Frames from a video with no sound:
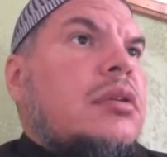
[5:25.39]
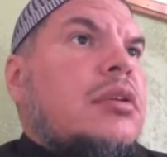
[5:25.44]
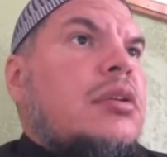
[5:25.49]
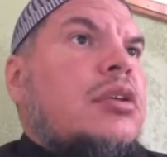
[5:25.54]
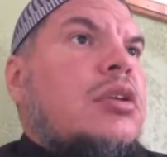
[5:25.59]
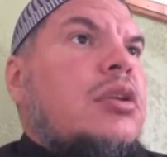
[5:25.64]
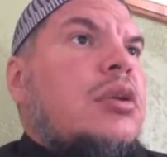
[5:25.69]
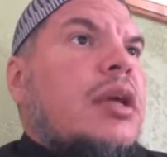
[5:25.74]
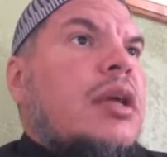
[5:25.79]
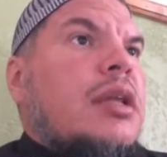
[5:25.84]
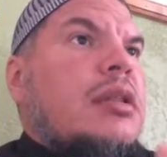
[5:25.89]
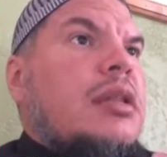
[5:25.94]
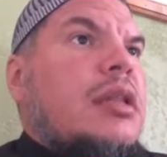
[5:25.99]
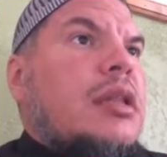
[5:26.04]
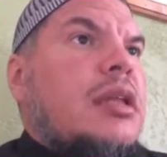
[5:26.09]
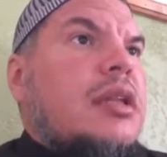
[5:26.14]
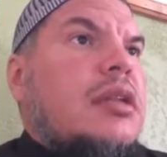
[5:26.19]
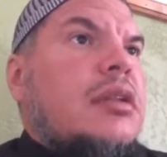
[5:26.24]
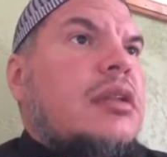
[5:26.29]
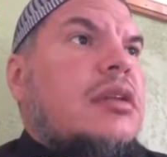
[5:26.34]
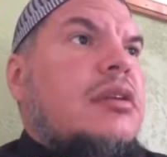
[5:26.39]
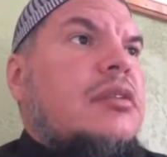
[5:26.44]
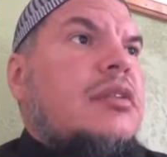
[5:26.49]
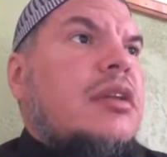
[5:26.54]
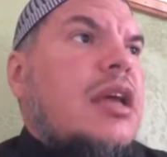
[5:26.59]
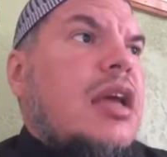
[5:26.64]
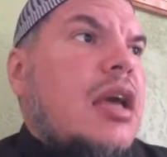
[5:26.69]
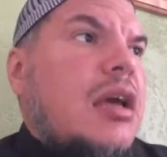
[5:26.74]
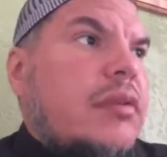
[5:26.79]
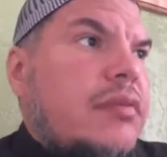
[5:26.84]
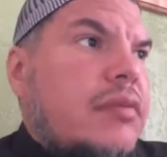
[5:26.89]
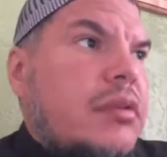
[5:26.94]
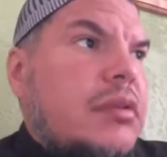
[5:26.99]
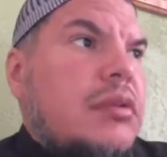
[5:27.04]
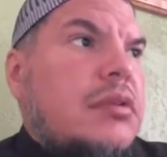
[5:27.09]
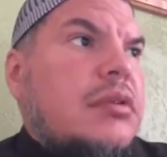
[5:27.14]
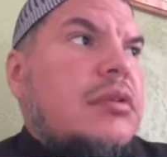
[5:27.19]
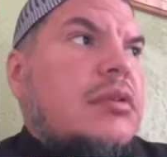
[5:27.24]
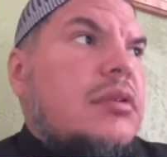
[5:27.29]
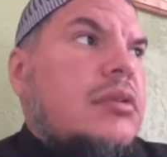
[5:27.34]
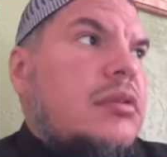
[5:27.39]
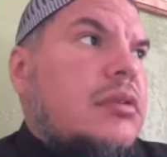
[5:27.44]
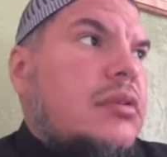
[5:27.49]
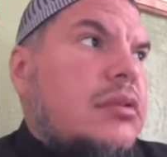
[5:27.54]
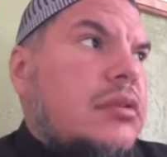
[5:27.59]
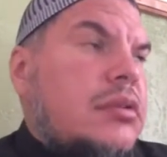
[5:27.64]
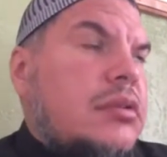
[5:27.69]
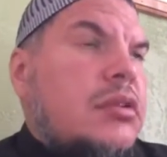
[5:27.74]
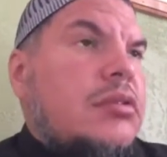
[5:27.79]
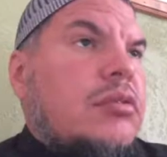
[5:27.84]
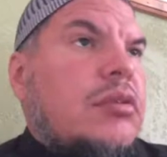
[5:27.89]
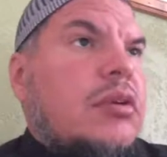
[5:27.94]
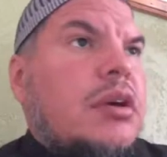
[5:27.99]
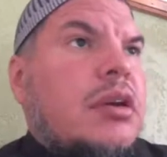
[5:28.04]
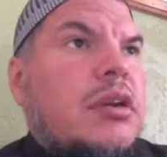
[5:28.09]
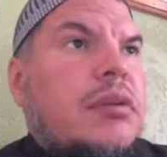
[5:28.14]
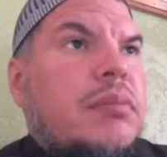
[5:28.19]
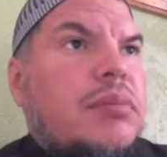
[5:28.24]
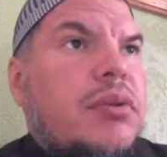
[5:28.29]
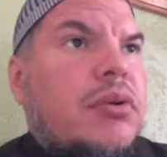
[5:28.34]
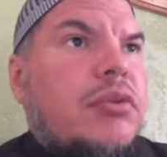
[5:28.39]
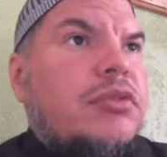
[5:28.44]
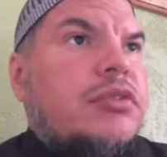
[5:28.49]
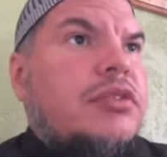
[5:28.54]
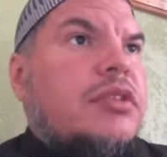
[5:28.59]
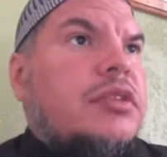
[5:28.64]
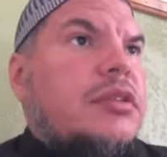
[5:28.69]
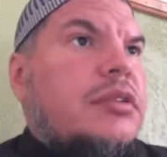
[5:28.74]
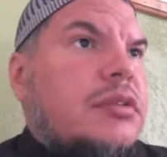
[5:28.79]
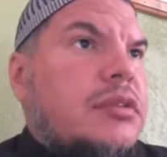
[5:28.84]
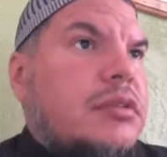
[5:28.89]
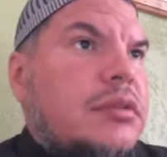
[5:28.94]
And then does it have, an opposing